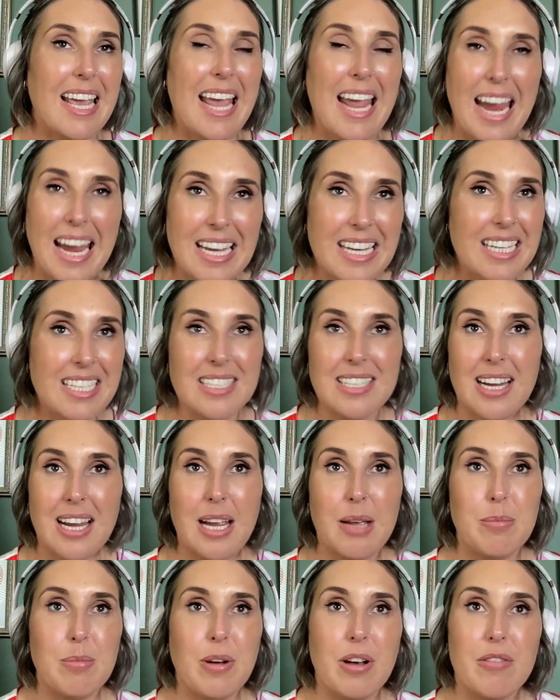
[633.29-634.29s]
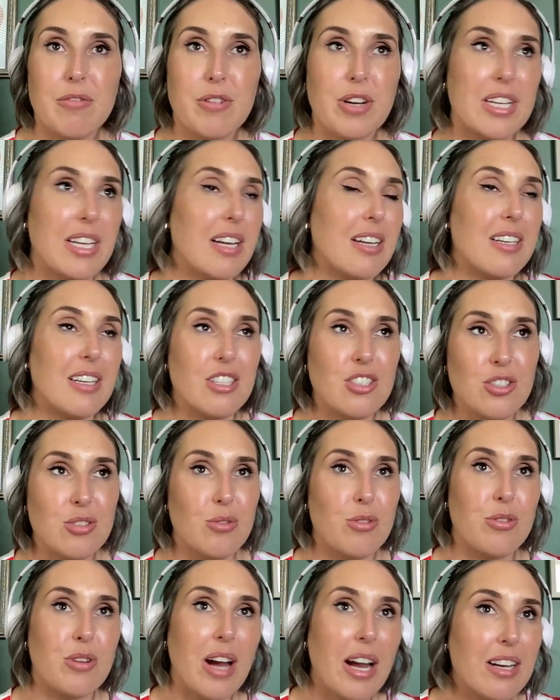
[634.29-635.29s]
any type of recognition or
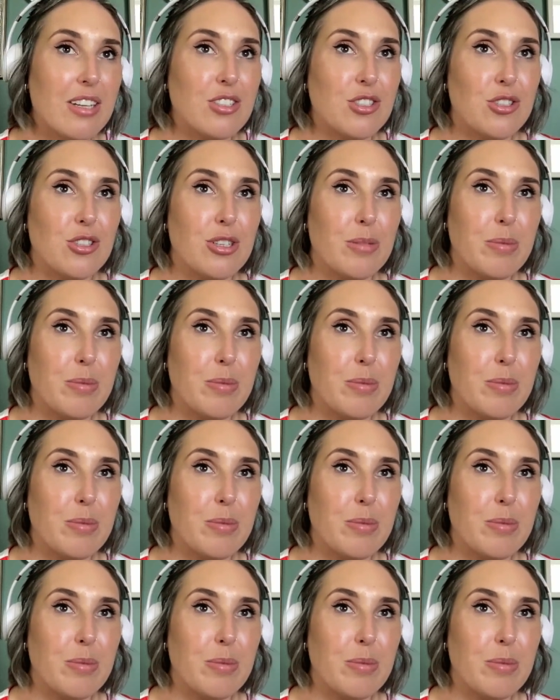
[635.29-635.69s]
gratitude